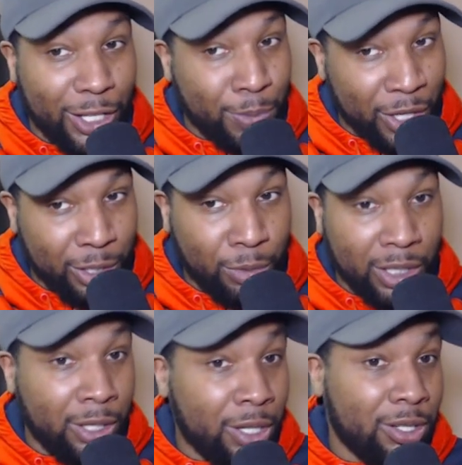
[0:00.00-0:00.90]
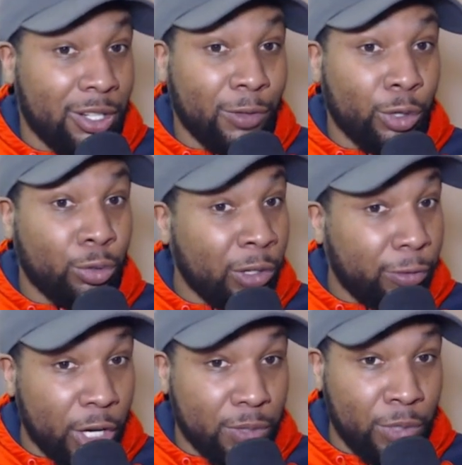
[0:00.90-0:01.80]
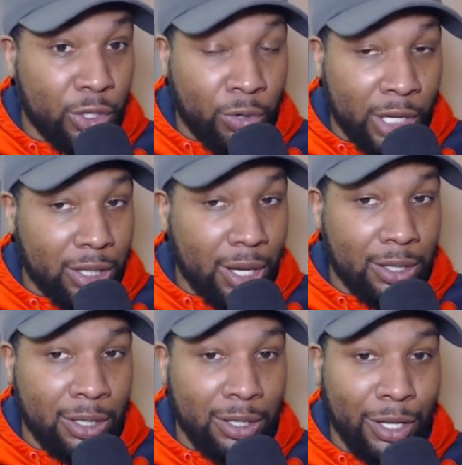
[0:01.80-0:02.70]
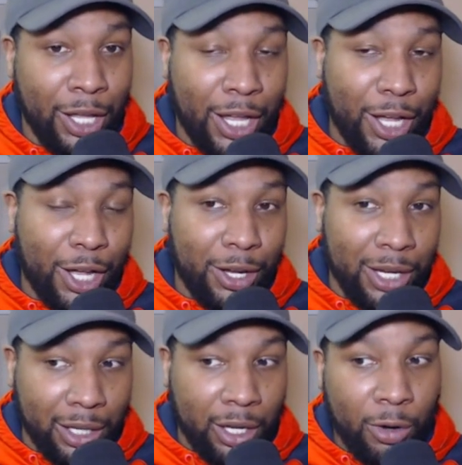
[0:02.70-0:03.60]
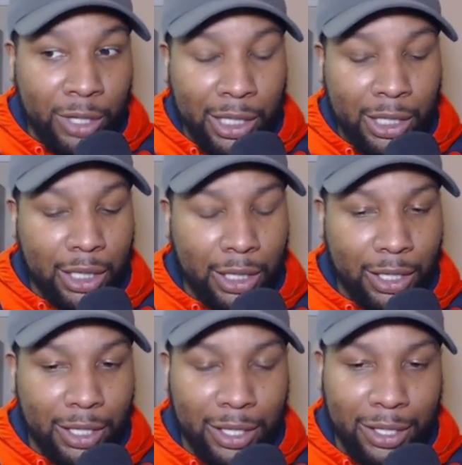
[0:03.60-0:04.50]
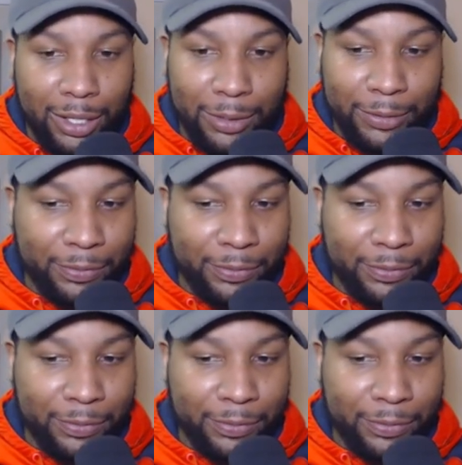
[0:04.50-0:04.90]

Especially with the addition of the three freshmen, Tre Johnson, uh, Nic Codie, and uh,